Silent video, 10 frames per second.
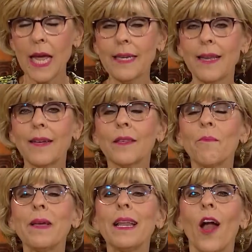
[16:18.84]
He
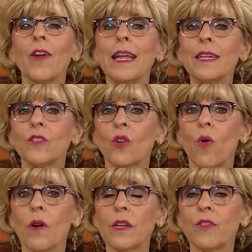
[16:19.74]
doesn't meet our needs
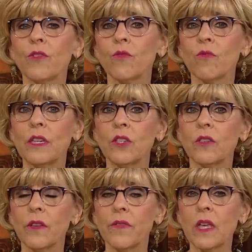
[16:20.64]
according to the
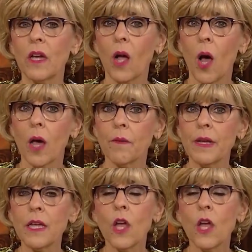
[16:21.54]
riches of the economy,